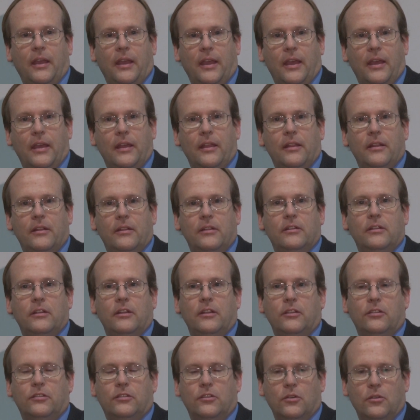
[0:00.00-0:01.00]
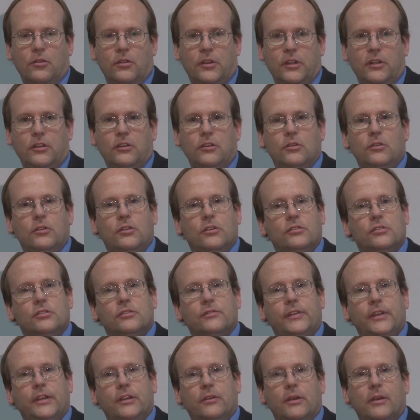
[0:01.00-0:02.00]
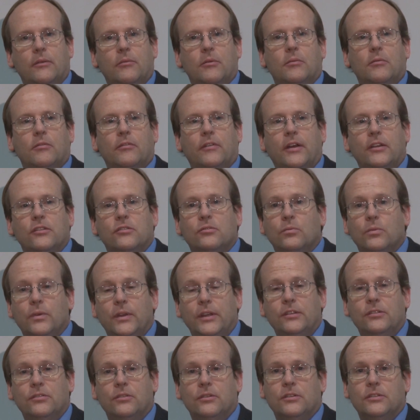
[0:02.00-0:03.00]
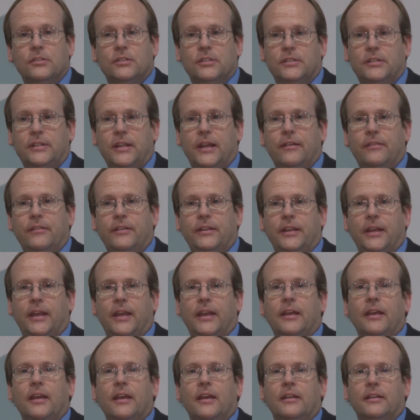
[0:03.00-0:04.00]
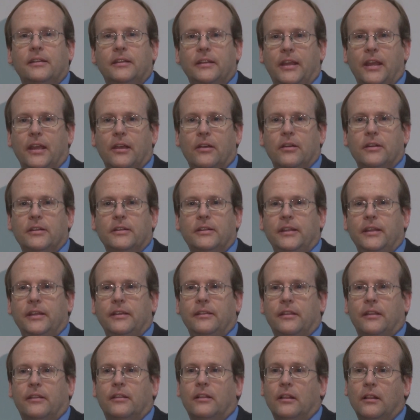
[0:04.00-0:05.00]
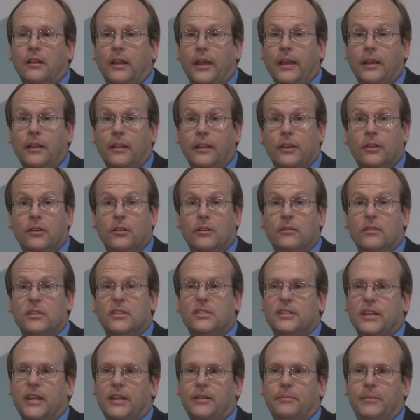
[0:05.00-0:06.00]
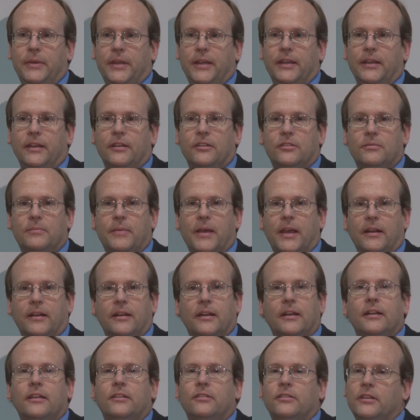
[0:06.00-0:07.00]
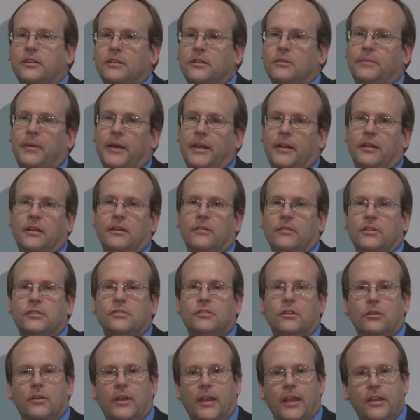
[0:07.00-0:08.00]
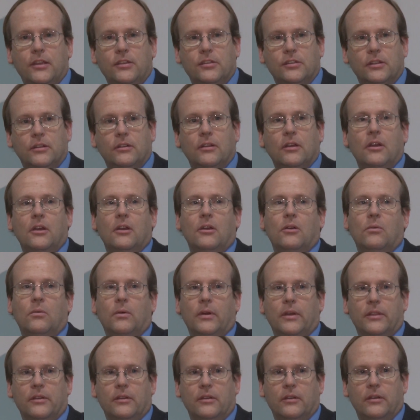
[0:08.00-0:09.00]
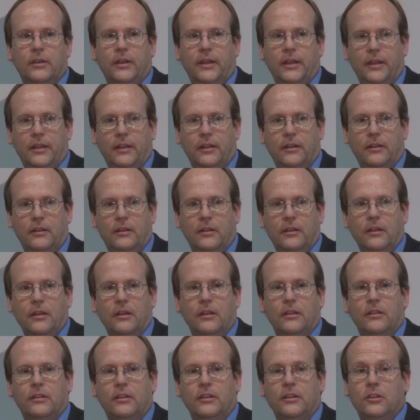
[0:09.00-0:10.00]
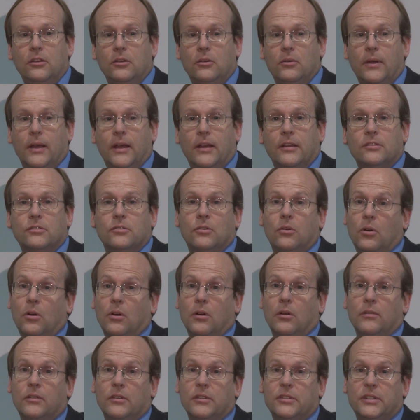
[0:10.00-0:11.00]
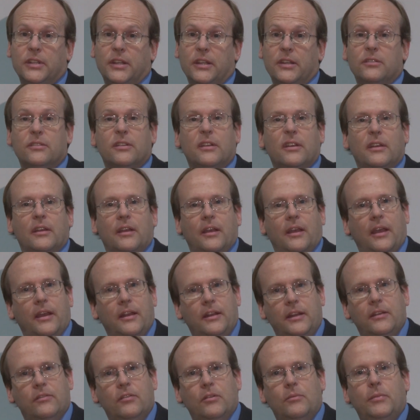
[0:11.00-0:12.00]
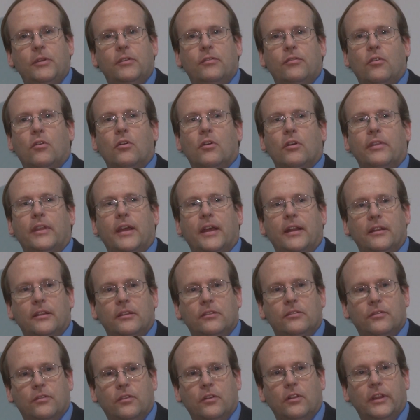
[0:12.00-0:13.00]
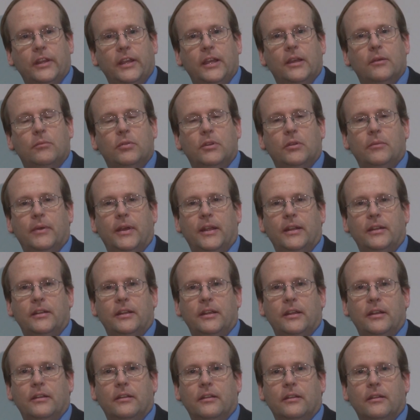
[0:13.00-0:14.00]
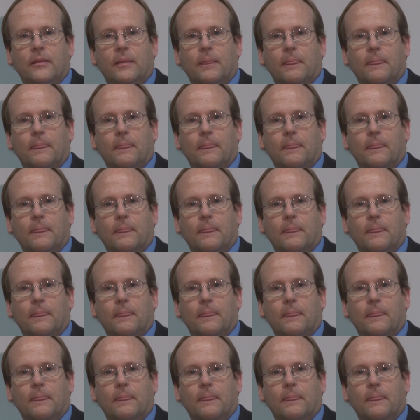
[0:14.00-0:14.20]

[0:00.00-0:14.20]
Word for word: And so the new user fee agreement provides resources to FDA to guarantee that the likelihood of a site being inspected is independent of its location, whether in the US or overseas. And even before that is fully implemented,